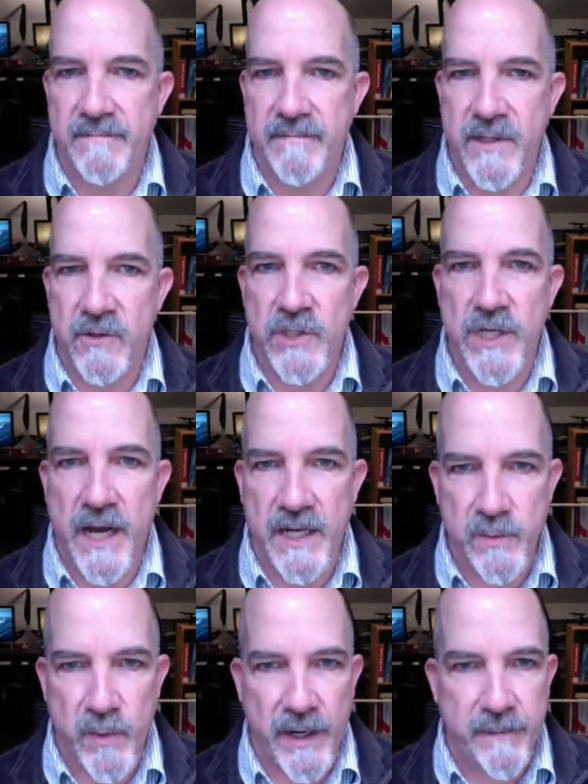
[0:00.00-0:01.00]
There's the
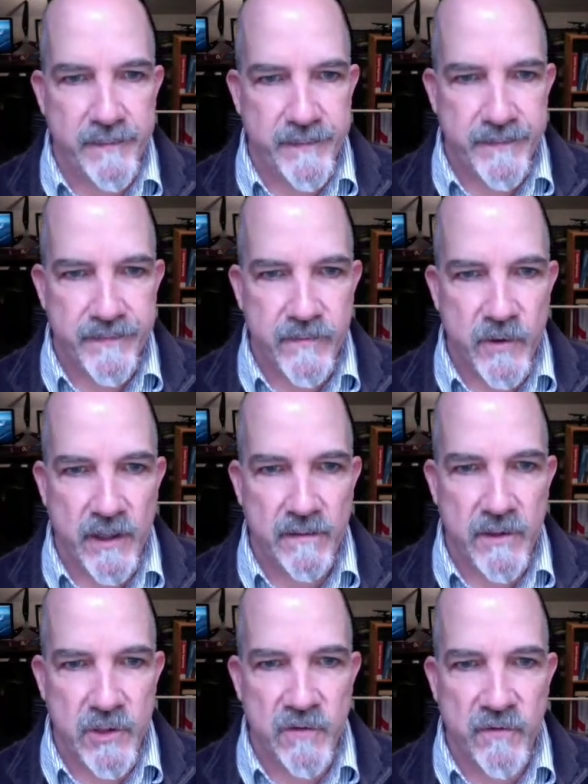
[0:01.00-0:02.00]
Osprey, right?
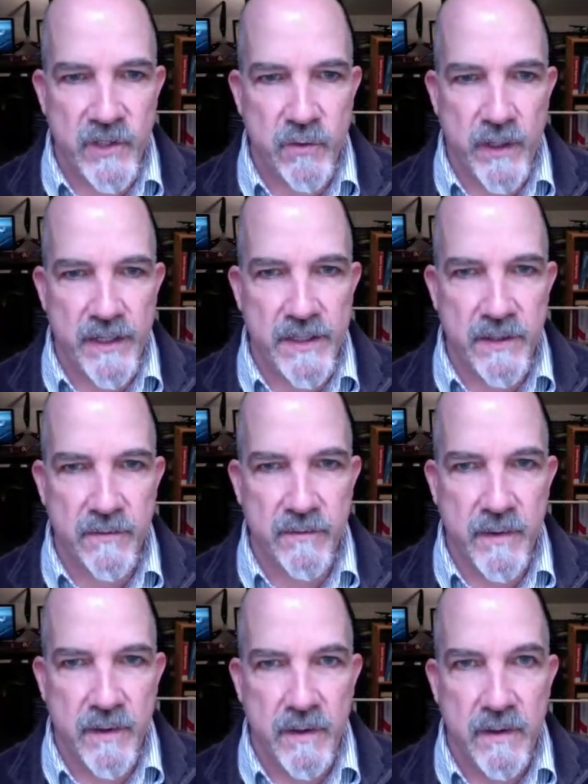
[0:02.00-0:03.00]
There's the V-22.
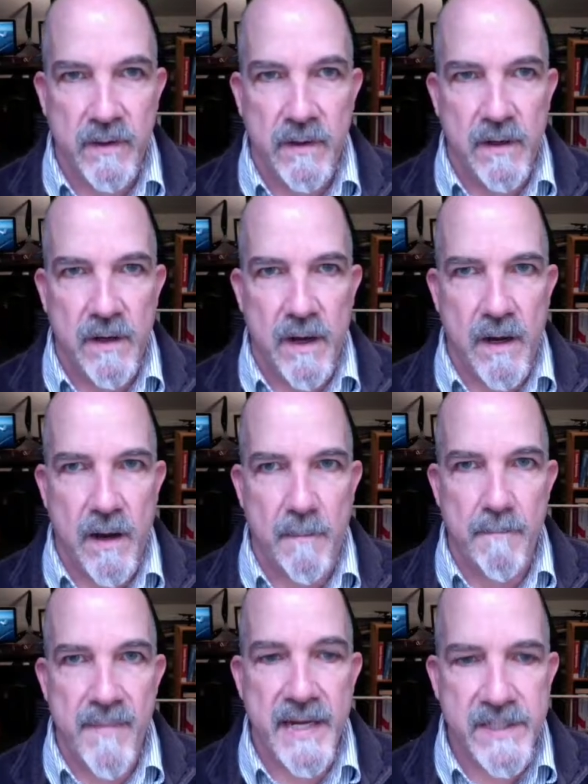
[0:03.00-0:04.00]

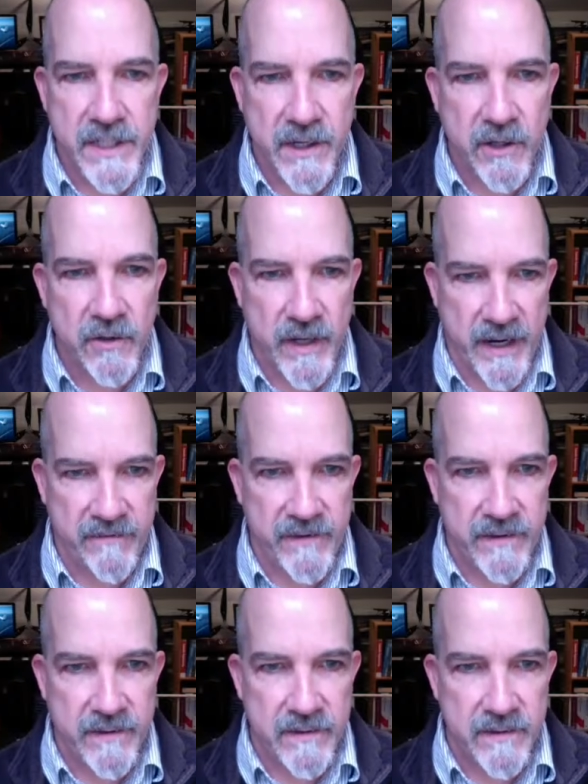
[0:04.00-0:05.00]
Amazing
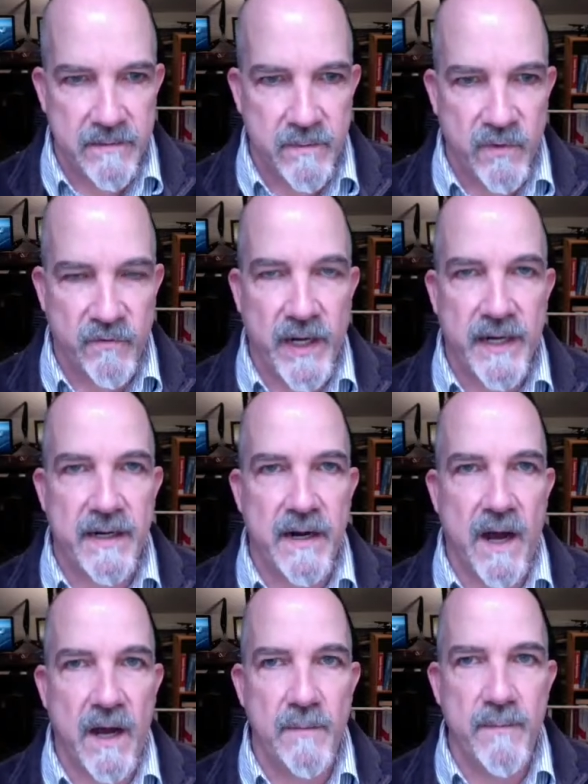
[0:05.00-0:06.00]
aircraft, provided
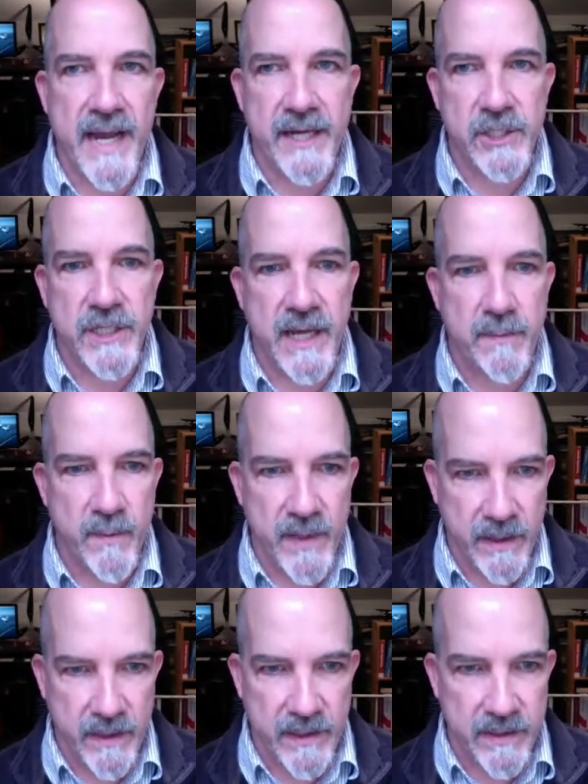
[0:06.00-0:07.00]
unmatched
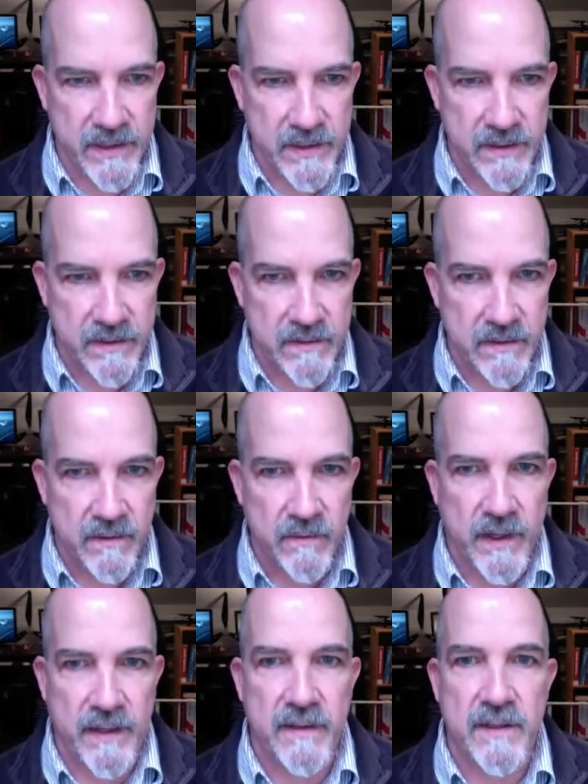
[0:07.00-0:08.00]
capabilities,
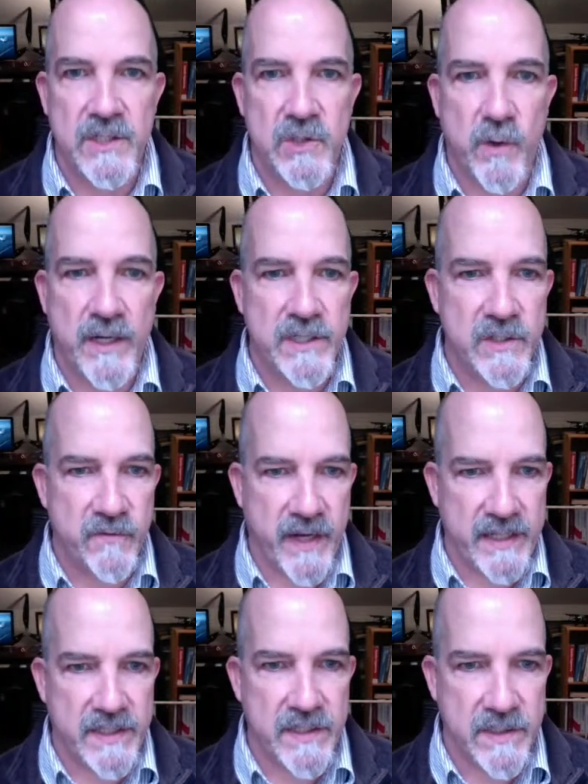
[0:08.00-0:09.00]
right? It's twice as
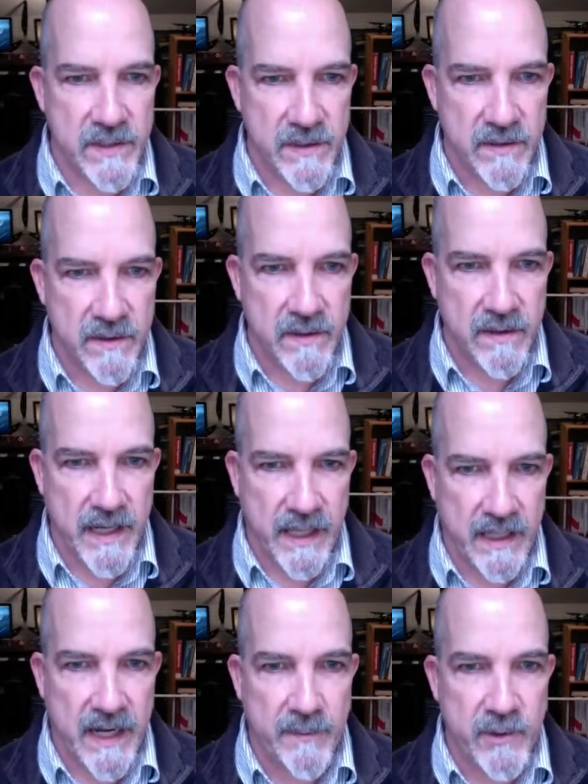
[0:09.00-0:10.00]
fast as the
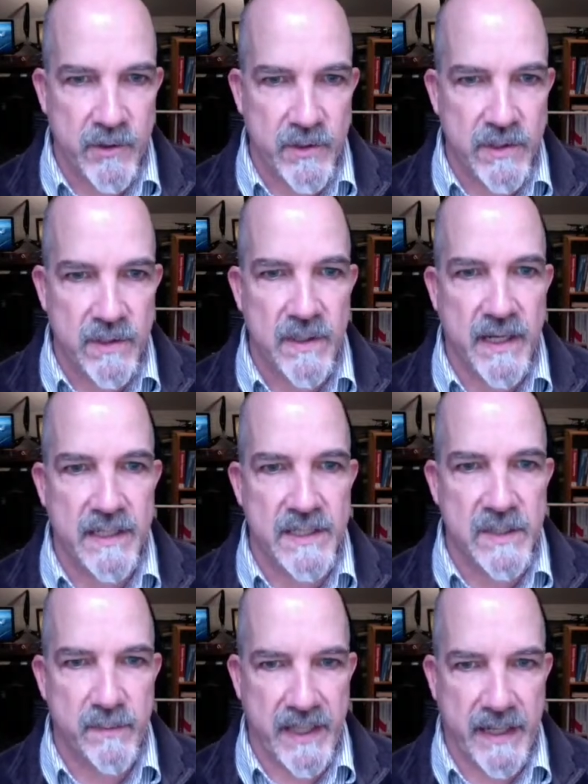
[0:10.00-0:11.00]
helicopters that it's
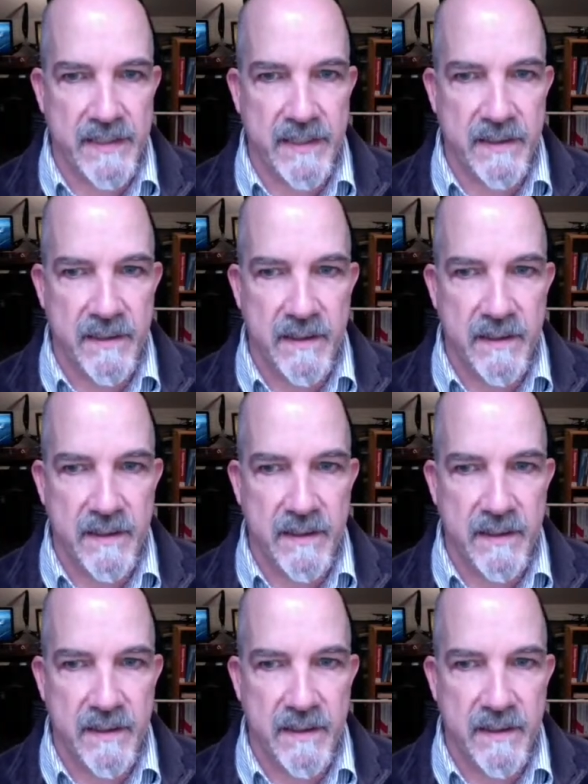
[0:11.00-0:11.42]
supplanted.